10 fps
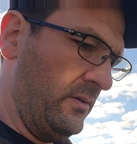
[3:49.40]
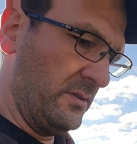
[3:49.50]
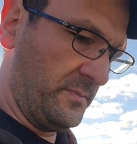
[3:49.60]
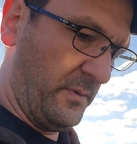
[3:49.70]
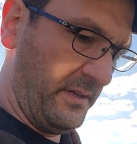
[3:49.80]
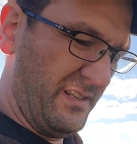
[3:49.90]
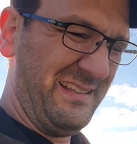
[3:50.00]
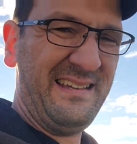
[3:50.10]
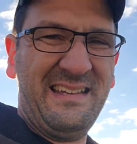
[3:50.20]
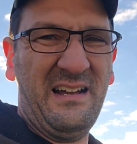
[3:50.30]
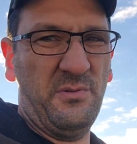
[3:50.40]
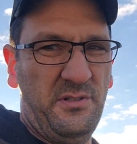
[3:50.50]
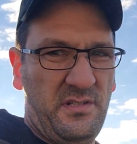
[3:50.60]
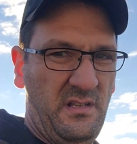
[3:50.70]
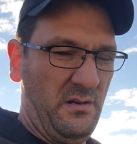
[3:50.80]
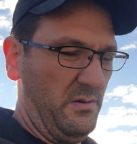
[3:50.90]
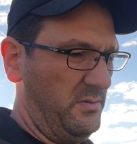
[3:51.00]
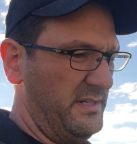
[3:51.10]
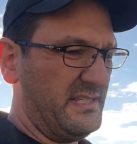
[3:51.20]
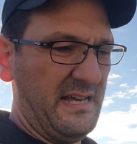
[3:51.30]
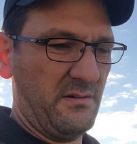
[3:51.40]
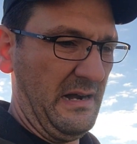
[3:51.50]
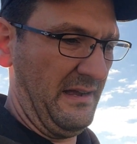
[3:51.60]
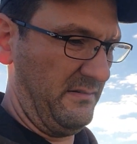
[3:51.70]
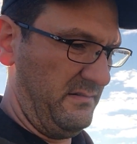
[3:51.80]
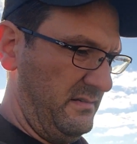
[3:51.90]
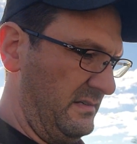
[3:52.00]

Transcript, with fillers: was pretty good, and then it got real slow. We sat around